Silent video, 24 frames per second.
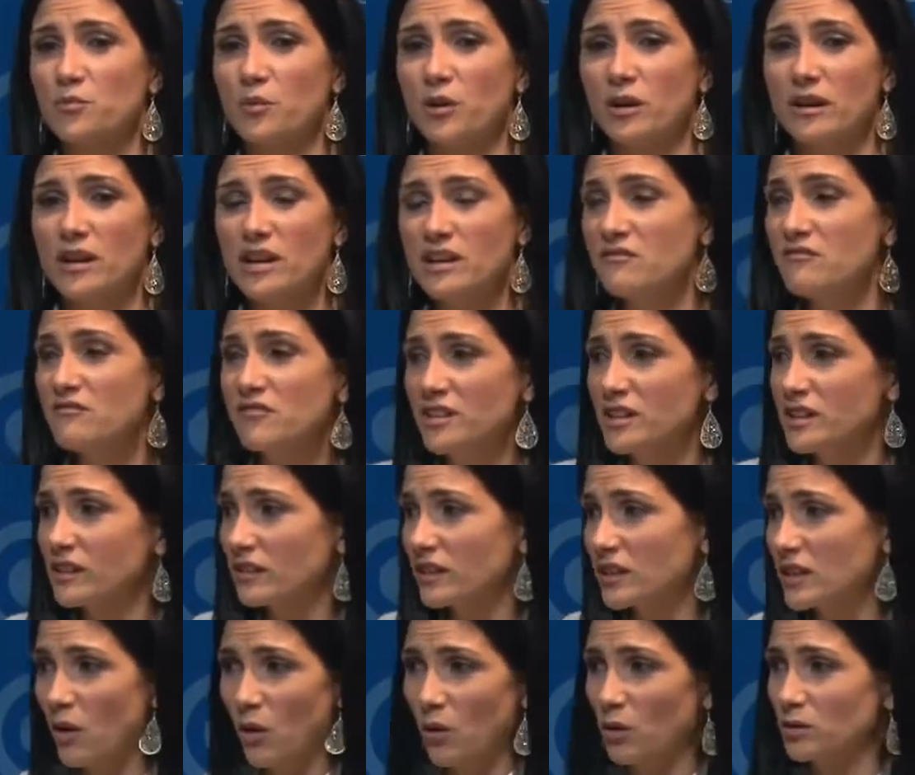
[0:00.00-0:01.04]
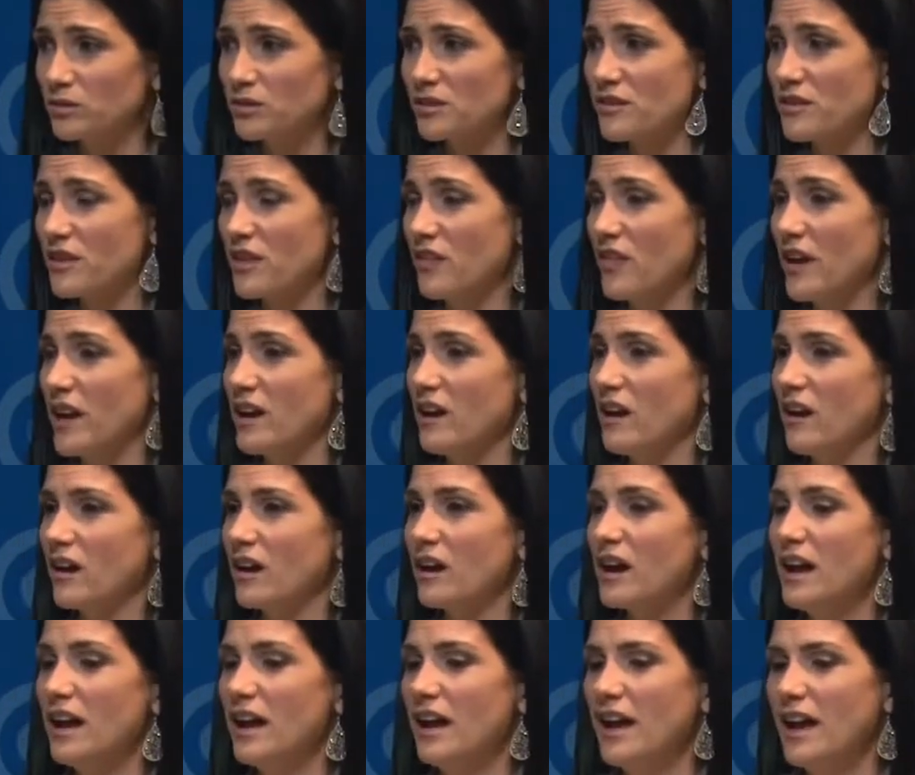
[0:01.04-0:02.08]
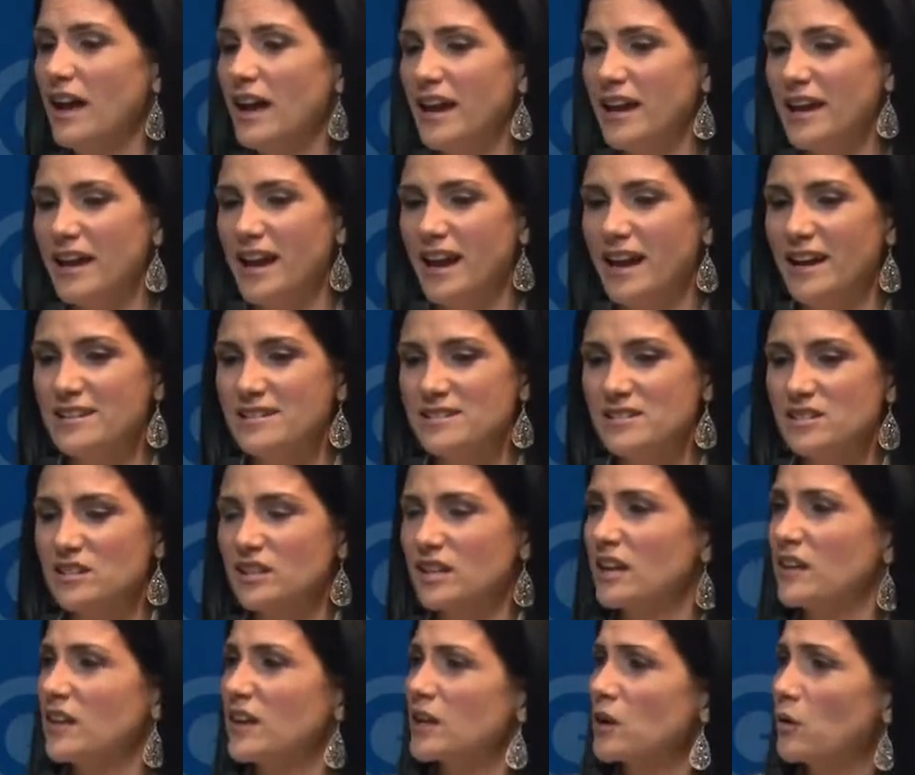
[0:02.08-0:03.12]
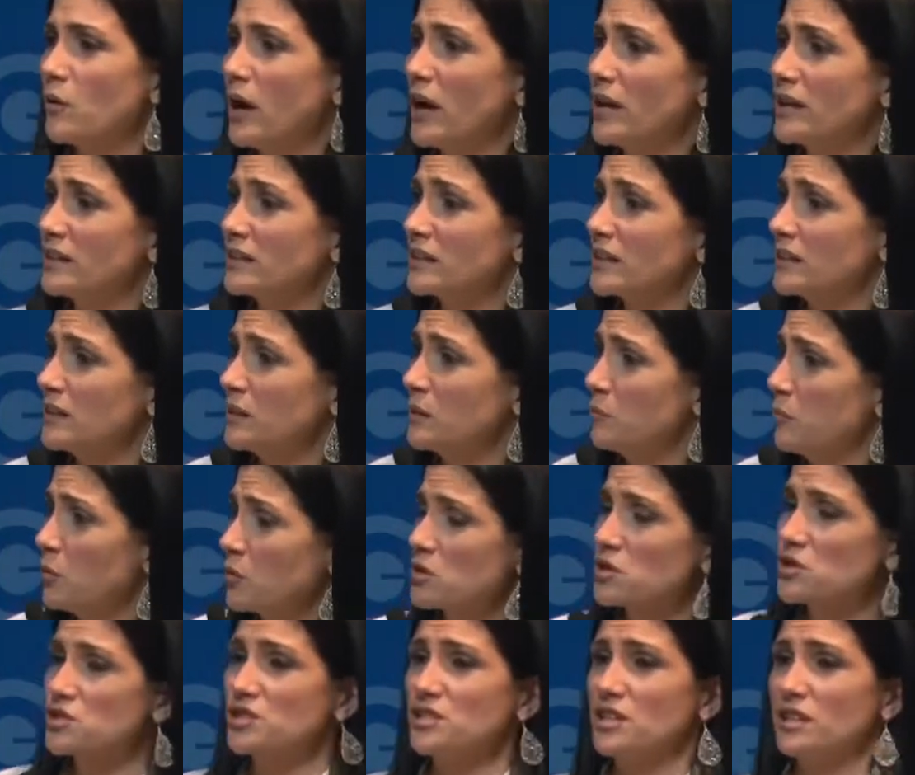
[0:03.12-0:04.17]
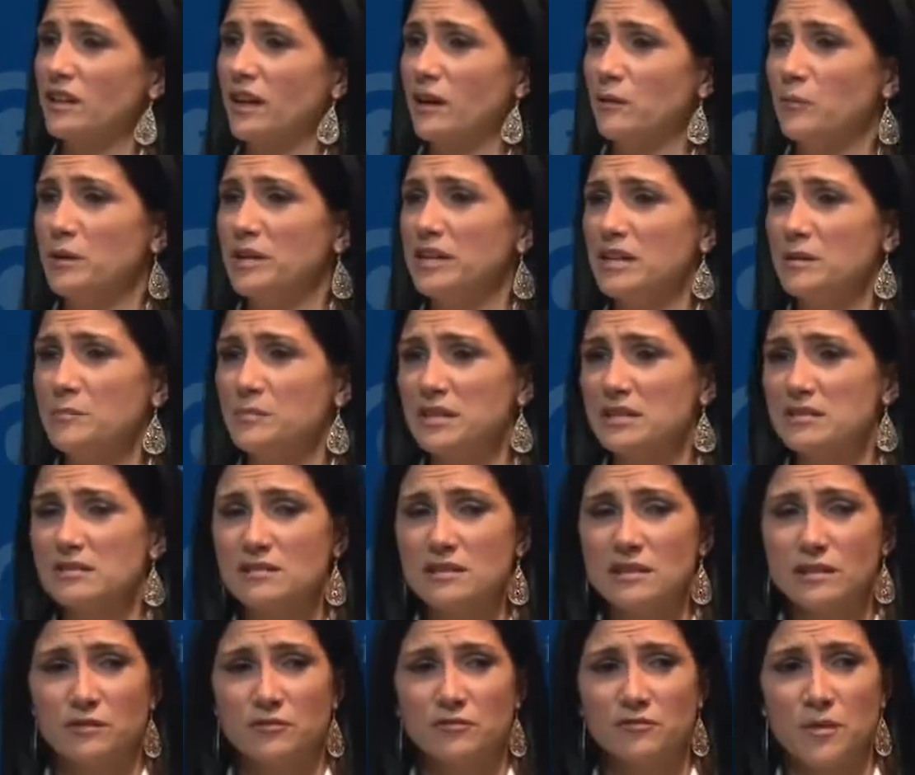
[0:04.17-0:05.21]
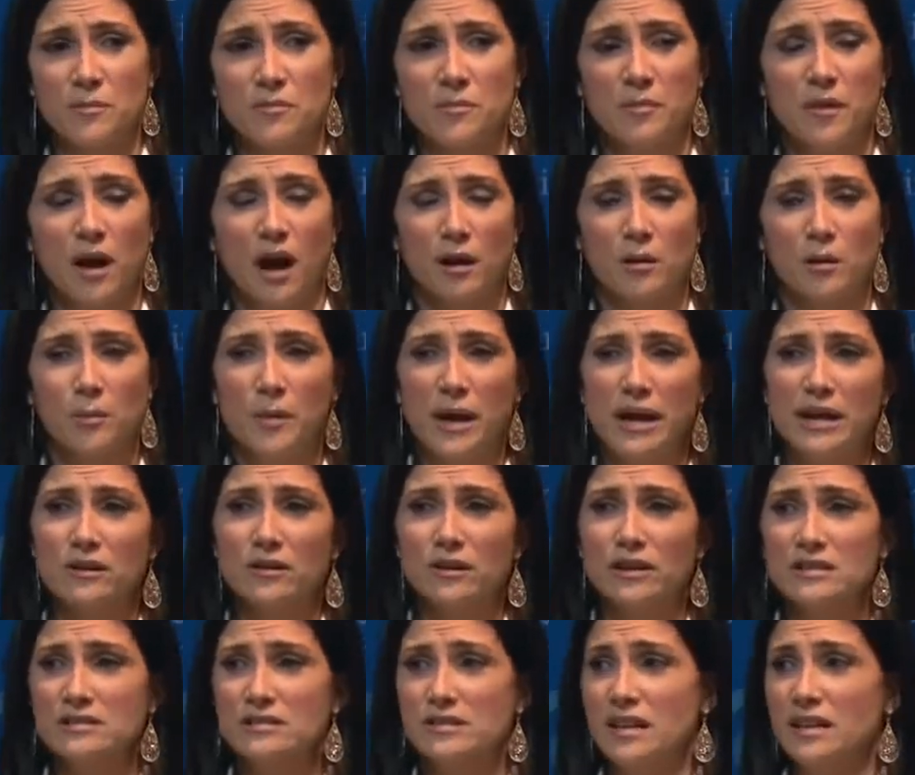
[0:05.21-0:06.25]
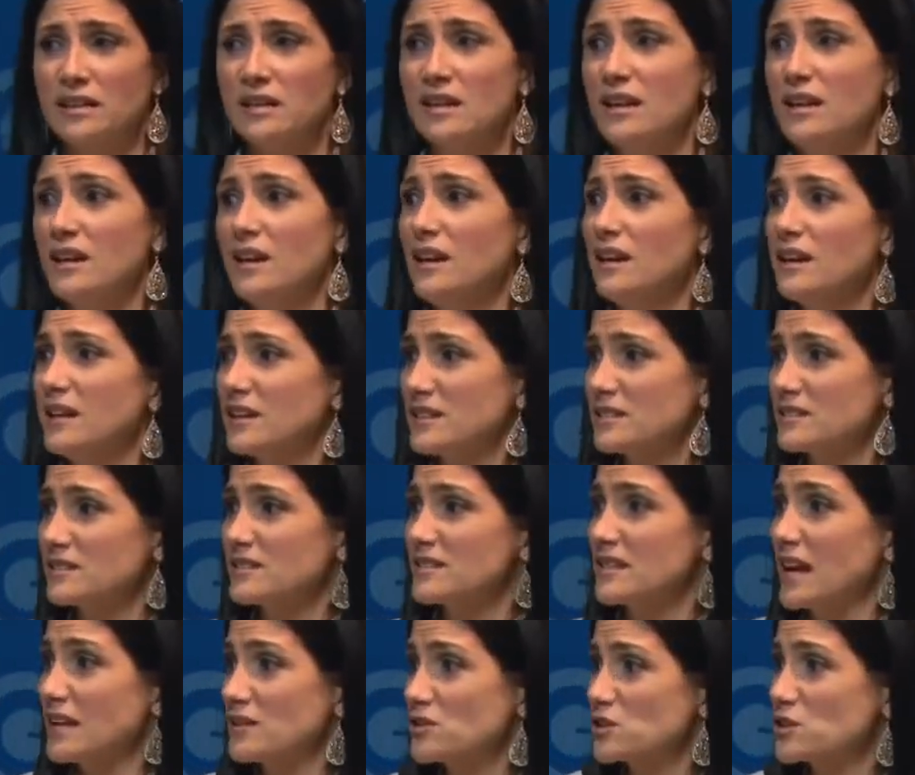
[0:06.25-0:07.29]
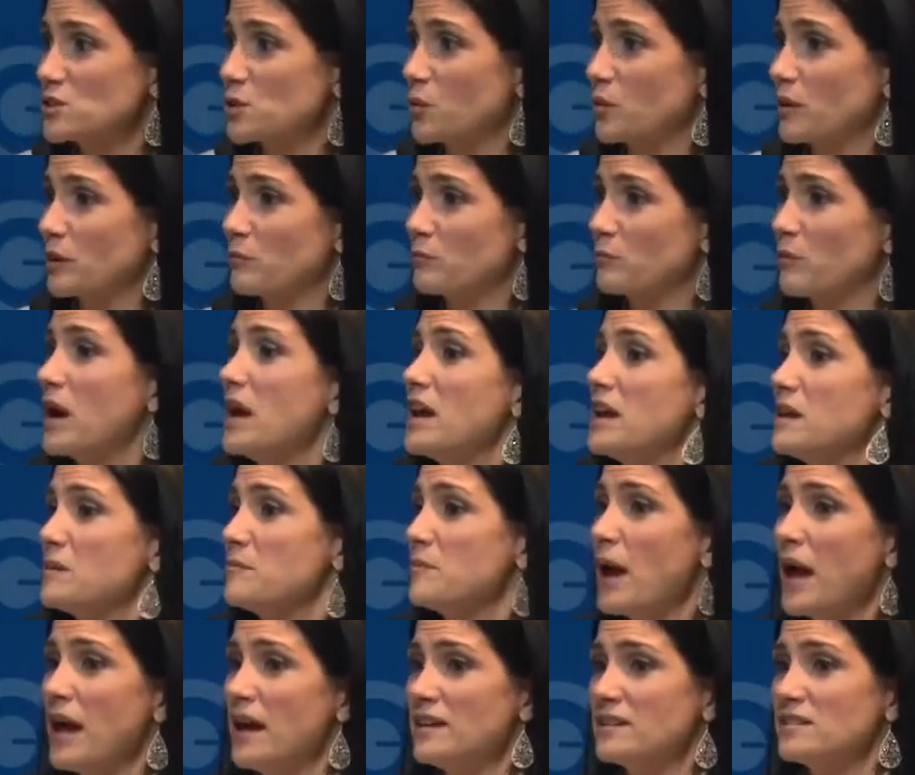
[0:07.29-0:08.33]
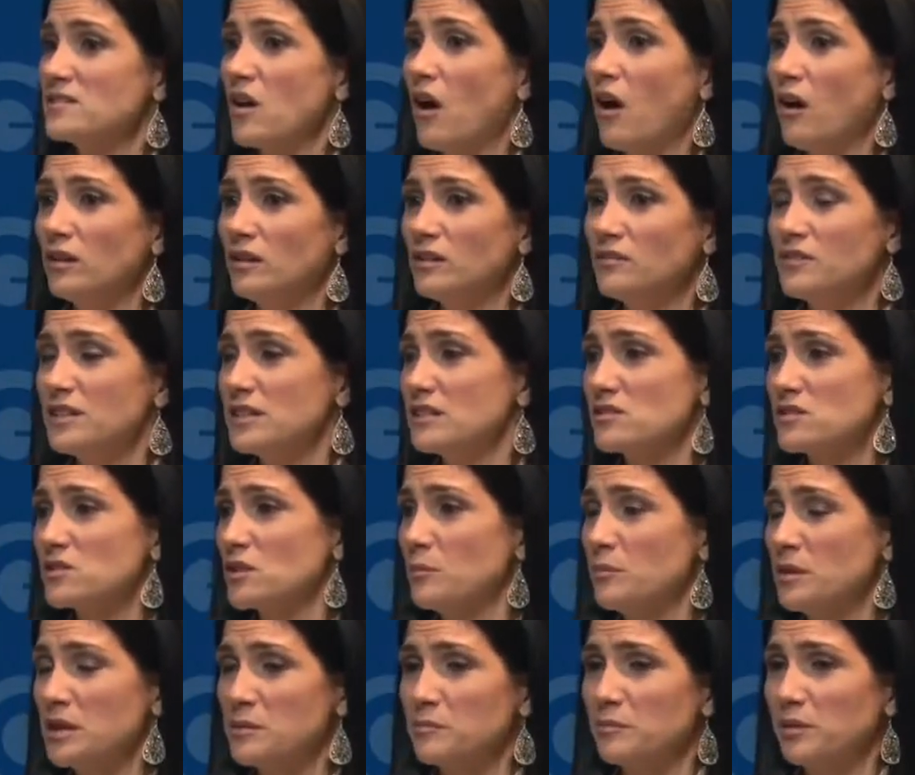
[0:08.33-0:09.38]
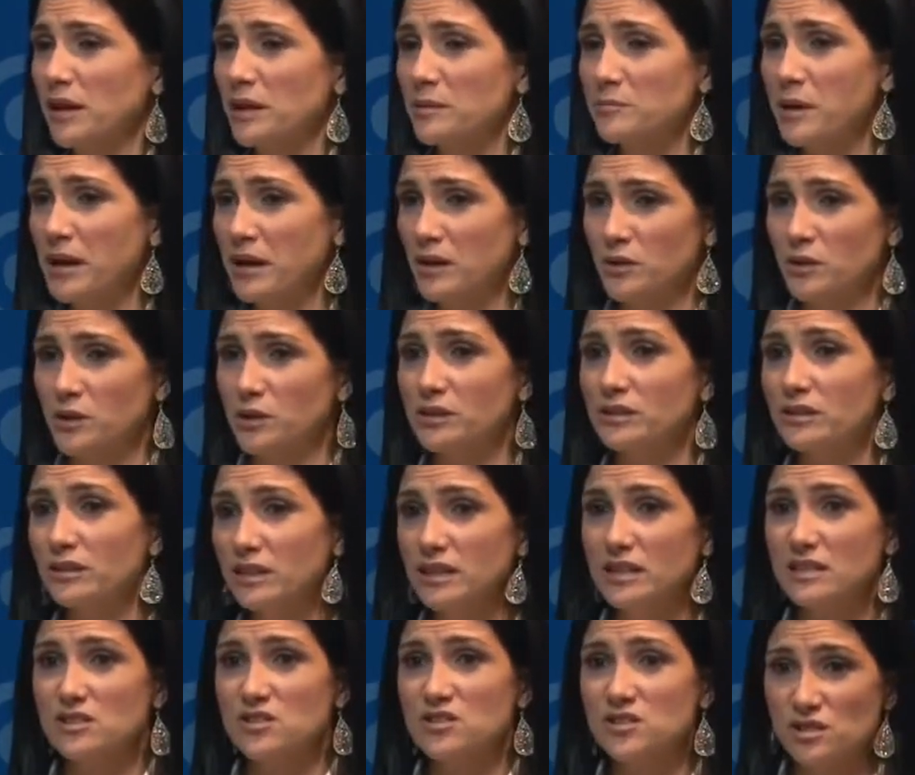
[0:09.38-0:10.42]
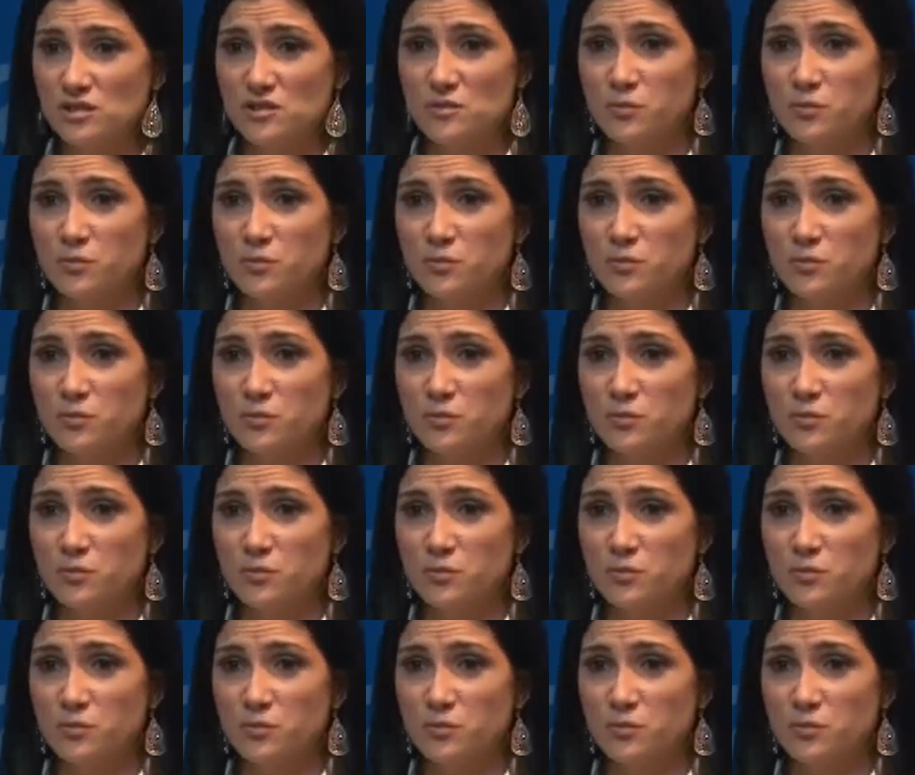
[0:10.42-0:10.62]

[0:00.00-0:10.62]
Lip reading: were infinitely older than they are, and can they go ahead and get an abortion, and can we keep it a secret from our parents, and it's statutory rape. And all of these, so many Planned Parenthood clinics just